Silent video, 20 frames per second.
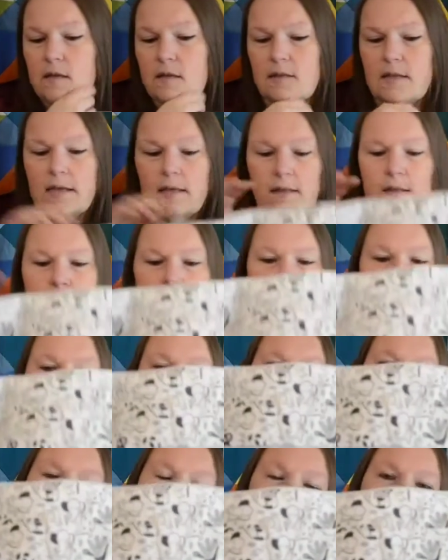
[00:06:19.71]
They live in a
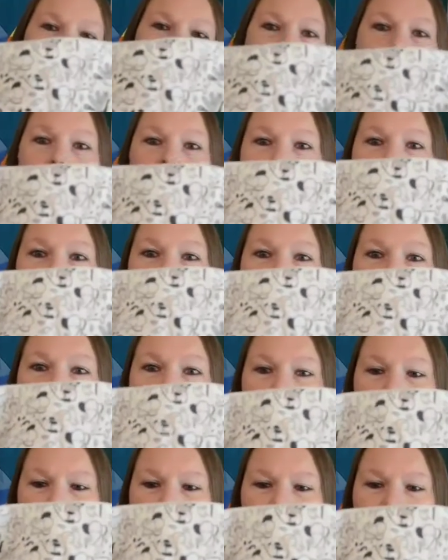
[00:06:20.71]
bag that my
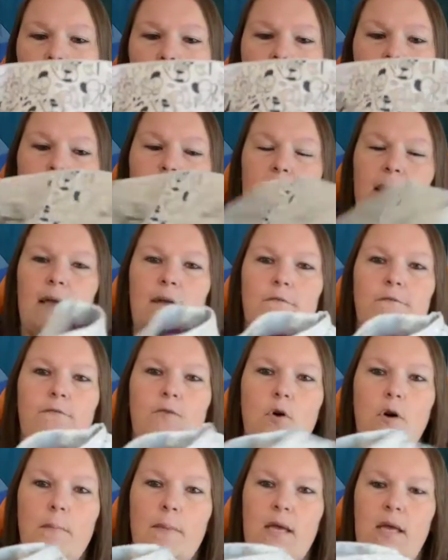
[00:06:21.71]
youngest daughter made
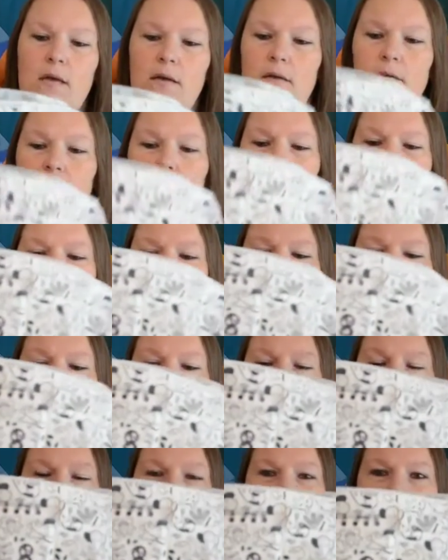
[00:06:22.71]
for me out of
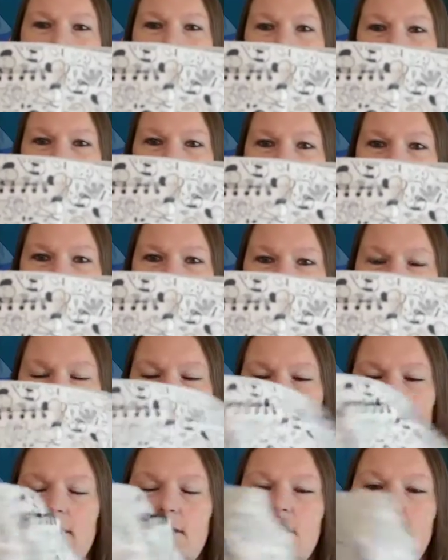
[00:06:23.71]
fabric that I had on
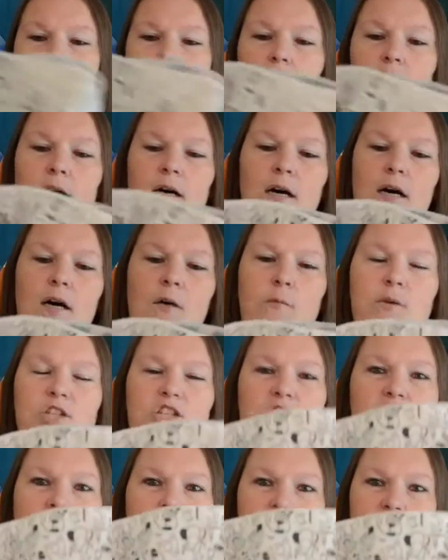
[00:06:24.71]
hand. When
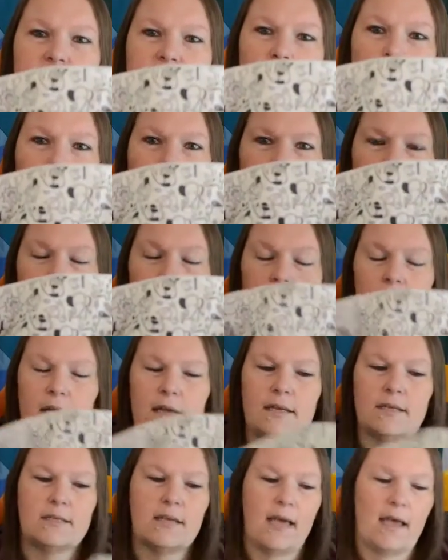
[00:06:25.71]
she comes down, we
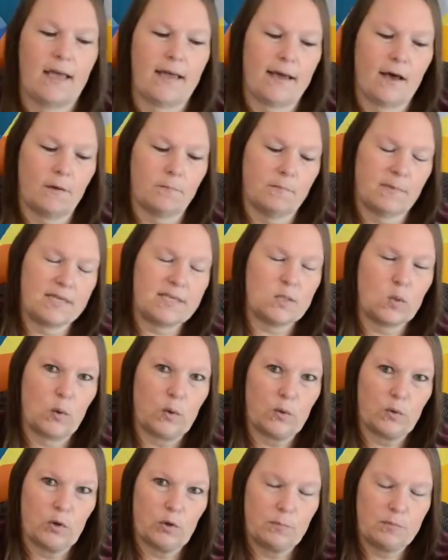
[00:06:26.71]
like to hang out in my
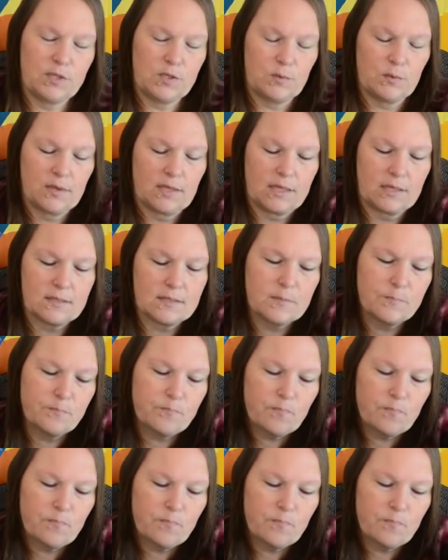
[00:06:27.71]
sewing room and do things.